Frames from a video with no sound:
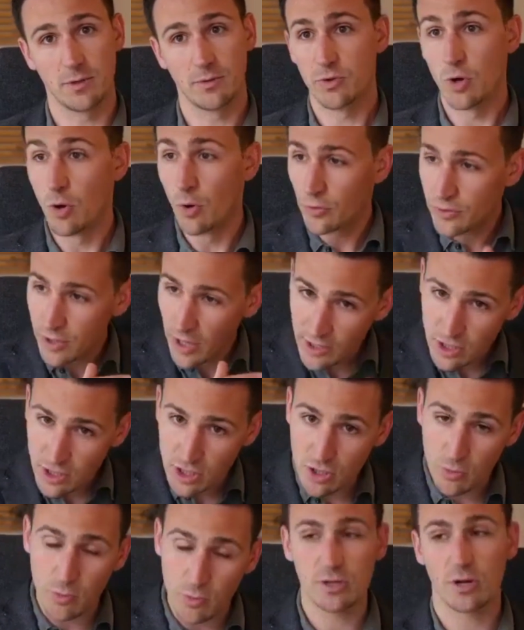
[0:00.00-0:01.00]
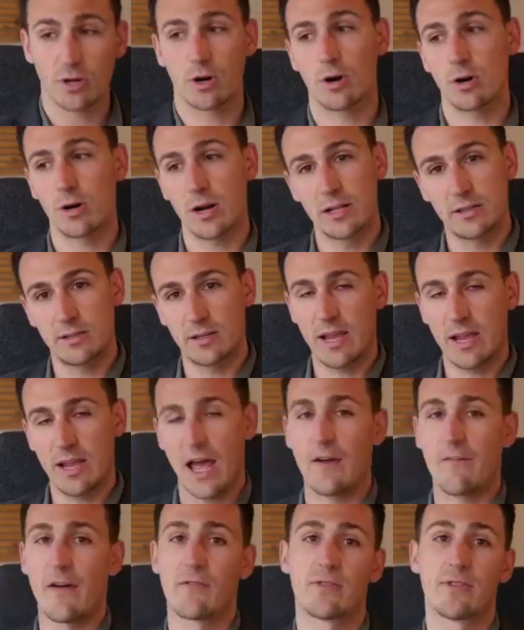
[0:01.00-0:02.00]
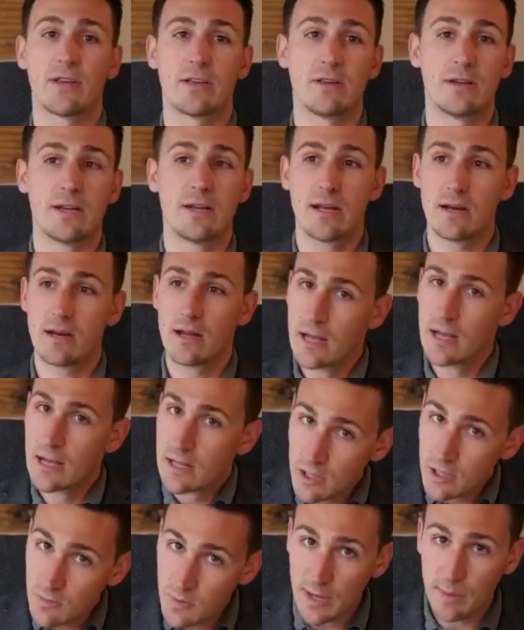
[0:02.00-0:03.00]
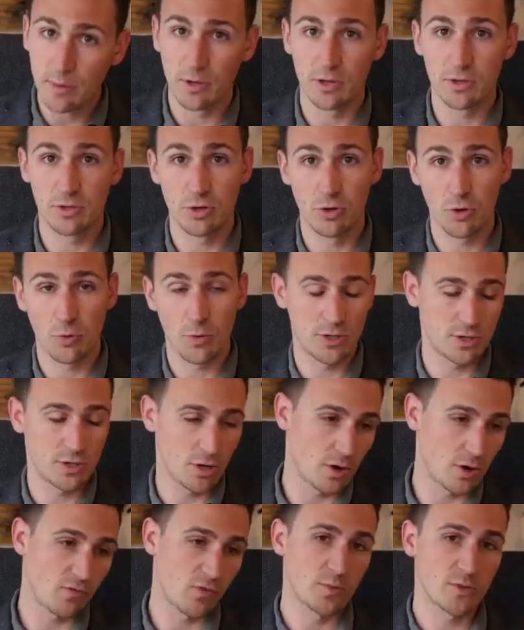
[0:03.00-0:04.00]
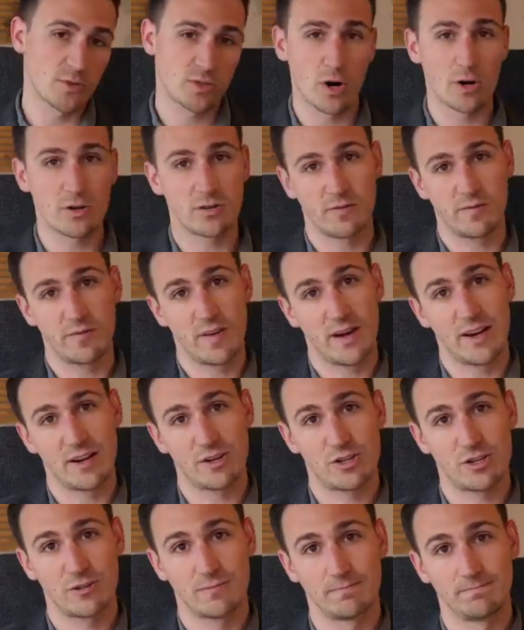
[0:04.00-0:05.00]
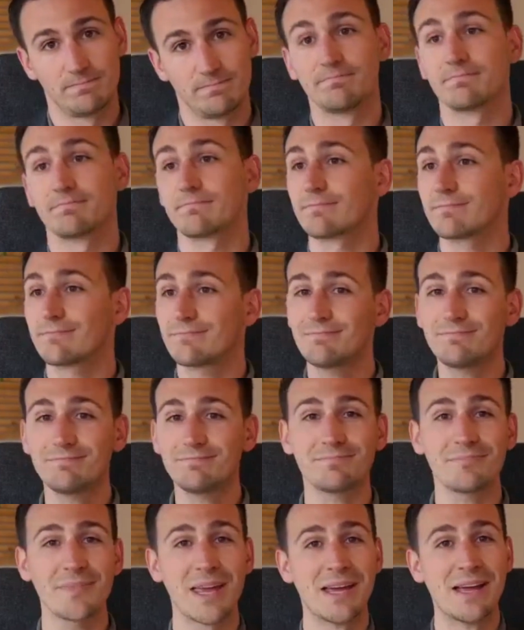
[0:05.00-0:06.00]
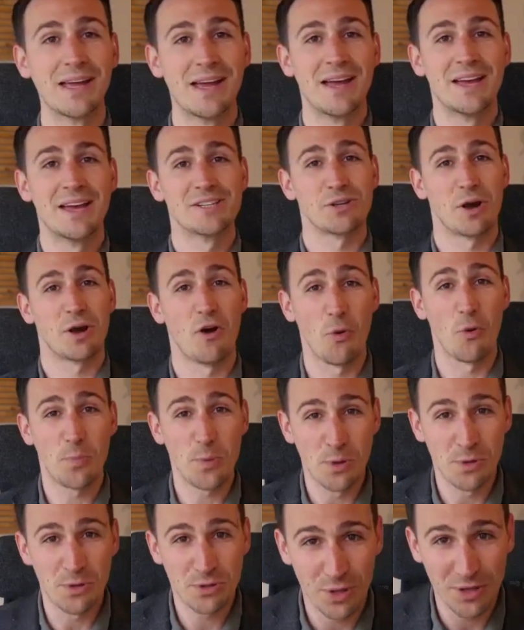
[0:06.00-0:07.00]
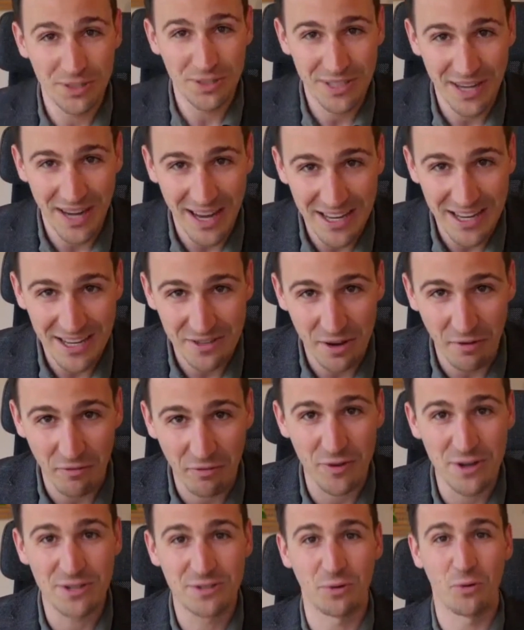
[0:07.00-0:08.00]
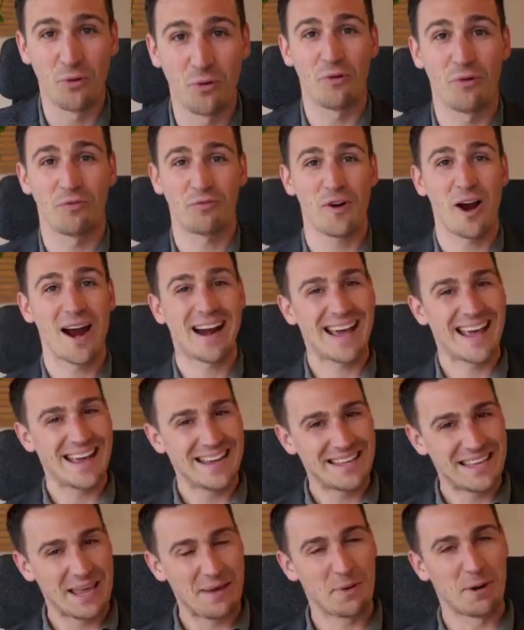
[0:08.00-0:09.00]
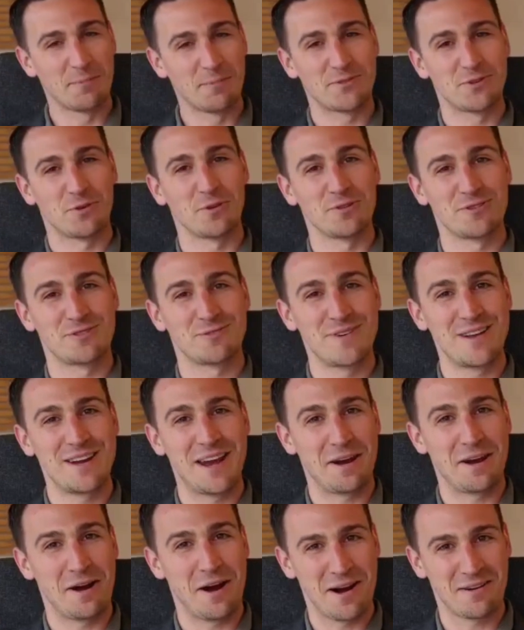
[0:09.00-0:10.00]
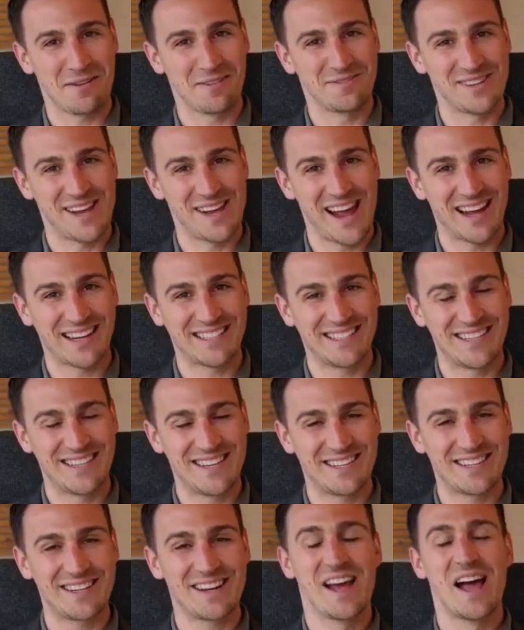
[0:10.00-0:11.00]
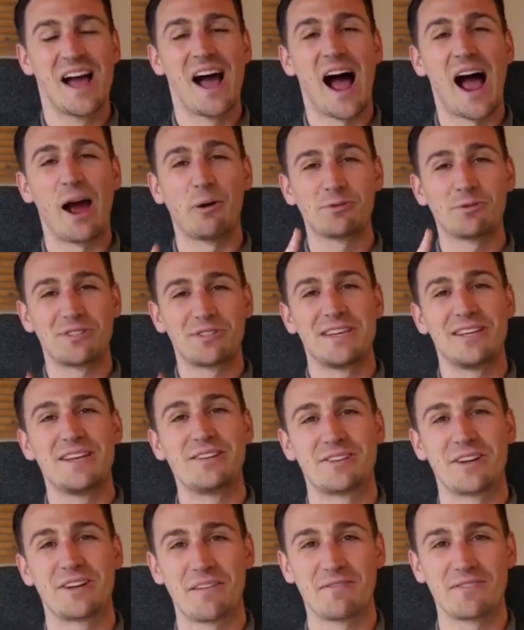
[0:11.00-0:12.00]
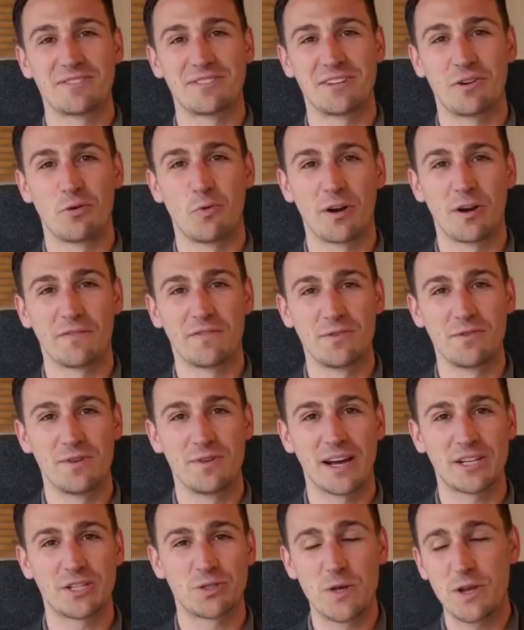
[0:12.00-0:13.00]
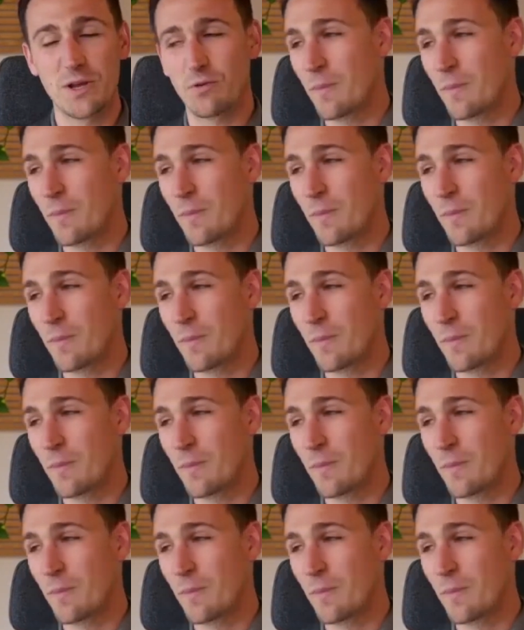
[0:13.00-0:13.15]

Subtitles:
Don't touch the return until you have everything you need to be able to do the return from start to finish. So I hope you enjoyed today's Free Tool Friday. Keeping them short and sweet in honor of tax season. I will see each and every single one of you next week.